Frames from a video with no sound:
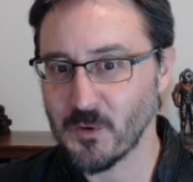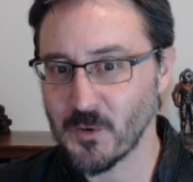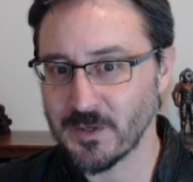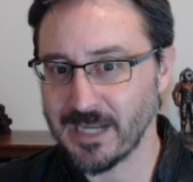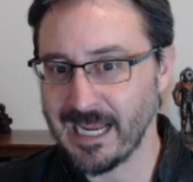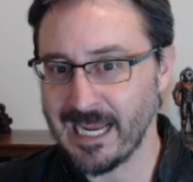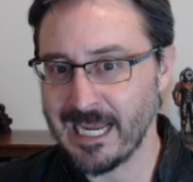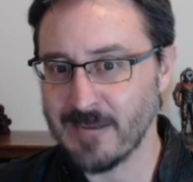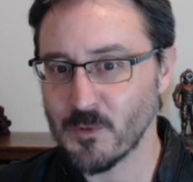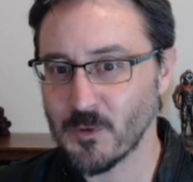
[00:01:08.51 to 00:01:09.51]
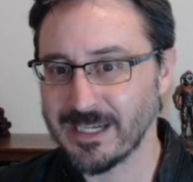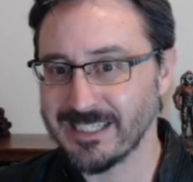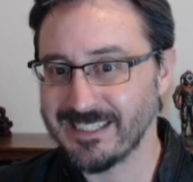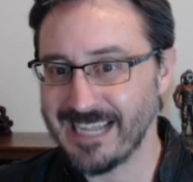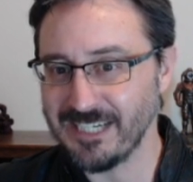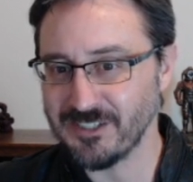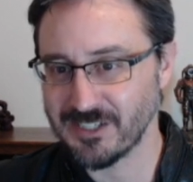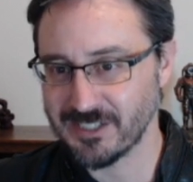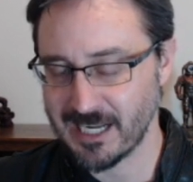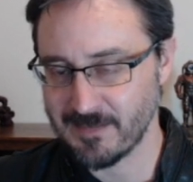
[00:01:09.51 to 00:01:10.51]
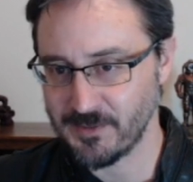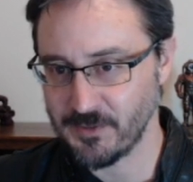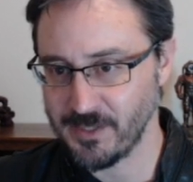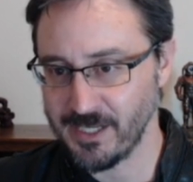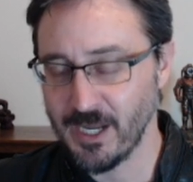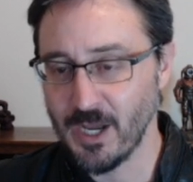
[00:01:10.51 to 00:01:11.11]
or name or a station assignment duty